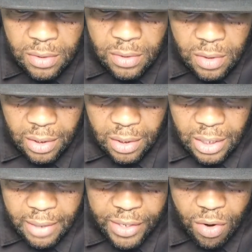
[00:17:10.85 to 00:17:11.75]
Let me
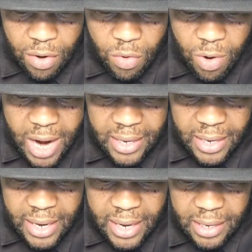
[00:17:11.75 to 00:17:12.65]
know right
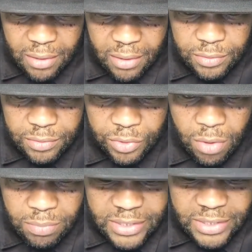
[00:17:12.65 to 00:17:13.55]
now. Know what I'm
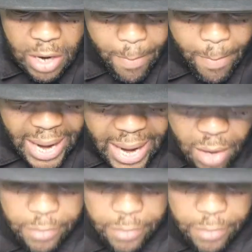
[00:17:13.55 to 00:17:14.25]
talking about.